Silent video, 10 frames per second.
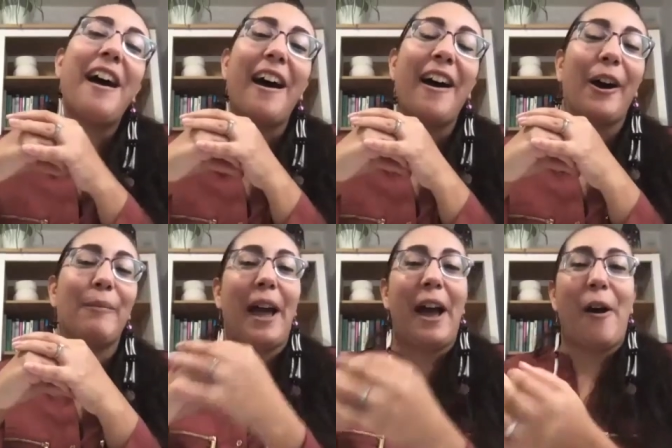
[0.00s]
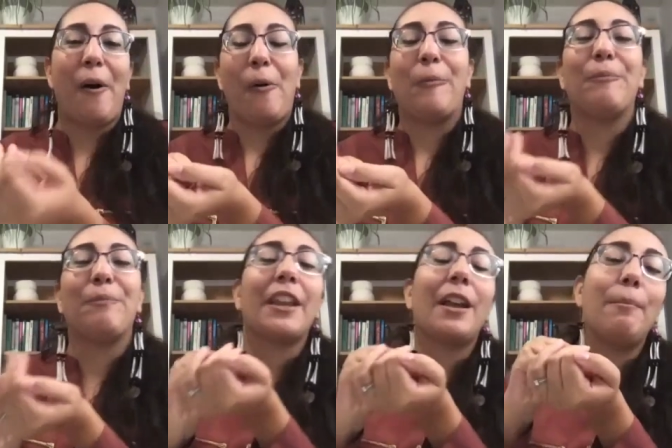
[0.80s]
um, at home,
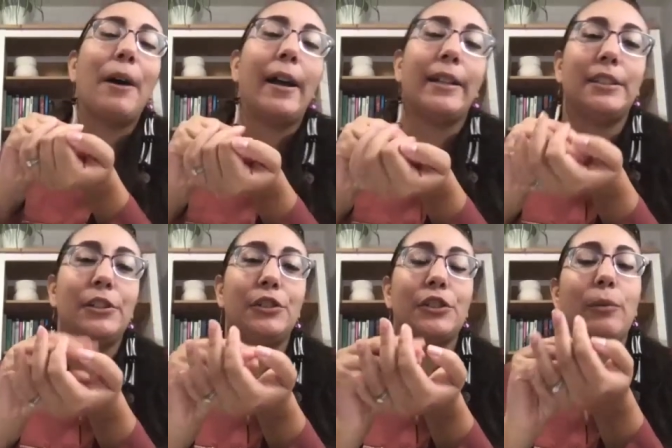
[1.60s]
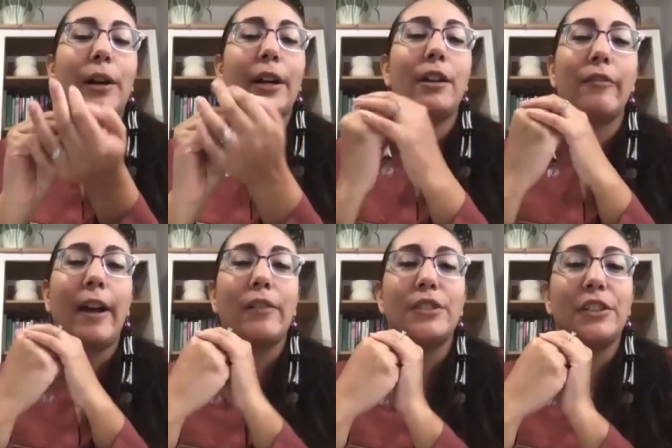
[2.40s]
but you just work it
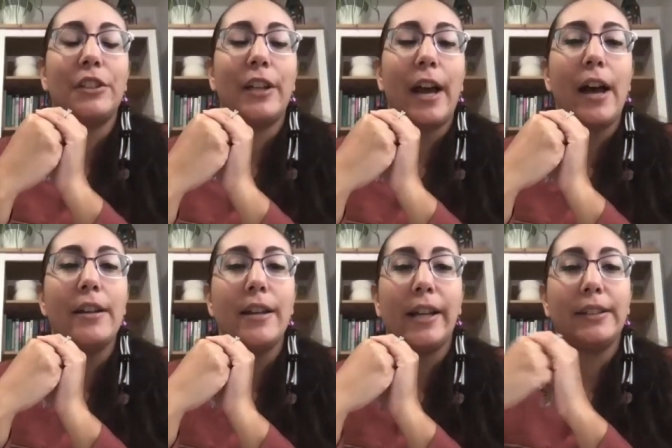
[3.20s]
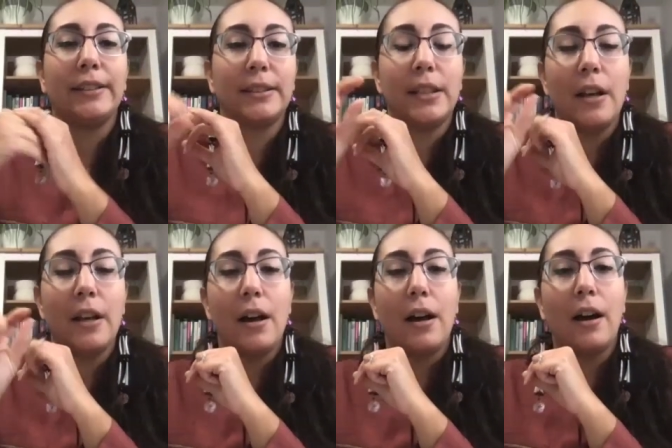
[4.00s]
around till you get a nice
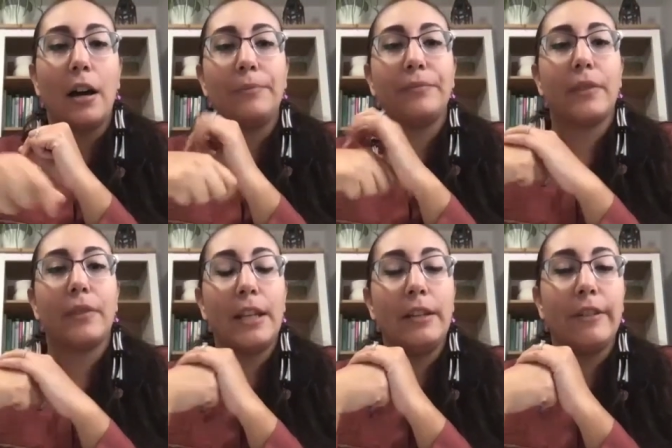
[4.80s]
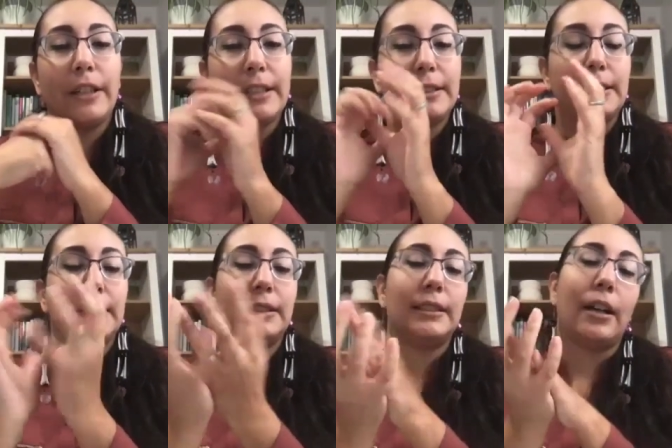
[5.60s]
um, even
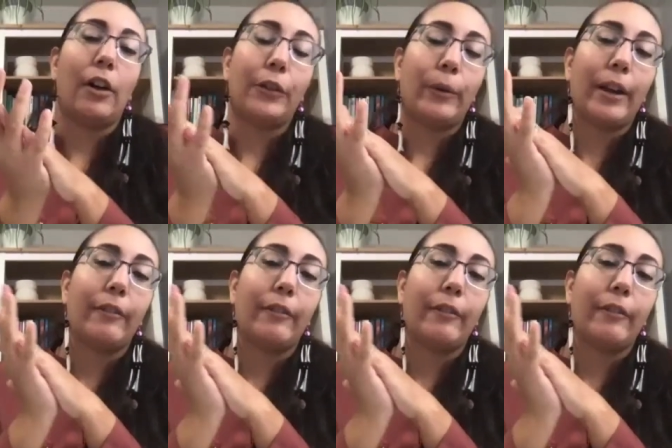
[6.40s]
consistency all the way